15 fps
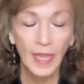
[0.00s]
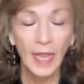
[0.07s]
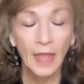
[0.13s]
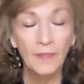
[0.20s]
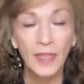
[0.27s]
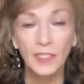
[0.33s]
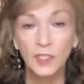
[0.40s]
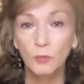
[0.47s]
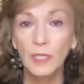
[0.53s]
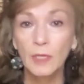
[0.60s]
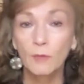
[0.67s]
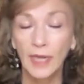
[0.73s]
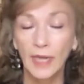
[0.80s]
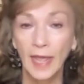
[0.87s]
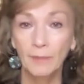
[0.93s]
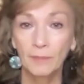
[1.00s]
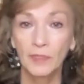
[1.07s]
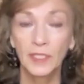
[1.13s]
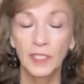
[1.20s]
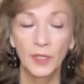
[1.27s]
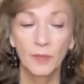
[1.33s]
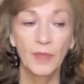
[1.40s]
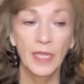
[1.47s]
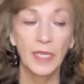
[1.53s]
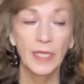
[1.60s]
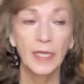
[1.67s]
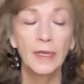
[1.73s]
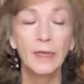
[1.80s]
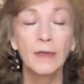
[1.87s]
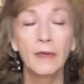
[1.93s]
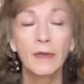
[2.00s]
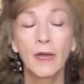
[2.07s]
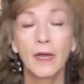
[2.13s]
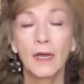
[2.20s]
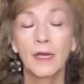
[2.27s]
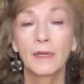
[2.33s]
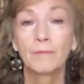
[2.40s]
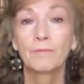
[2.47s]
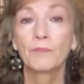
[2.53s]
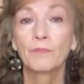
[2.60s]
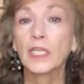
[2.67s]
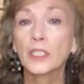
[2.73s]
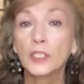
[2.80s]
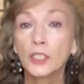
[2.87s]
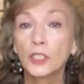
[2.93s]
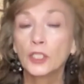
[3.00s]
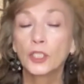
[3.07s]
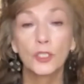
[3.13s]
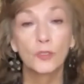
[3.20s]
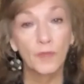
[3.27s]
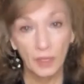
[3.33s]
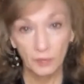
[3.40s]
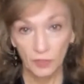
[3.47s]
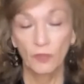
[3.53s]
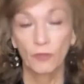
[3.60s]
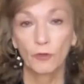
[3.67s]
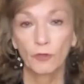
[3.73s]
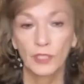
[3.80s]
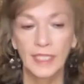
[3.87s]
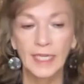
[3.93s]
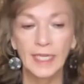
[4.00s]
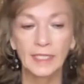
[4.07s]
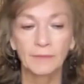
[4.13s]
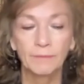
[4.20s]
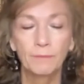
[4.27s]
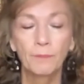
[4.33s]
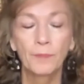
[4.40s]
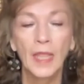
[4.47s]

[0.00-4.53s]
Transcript: And that's really what happened to me in 2013.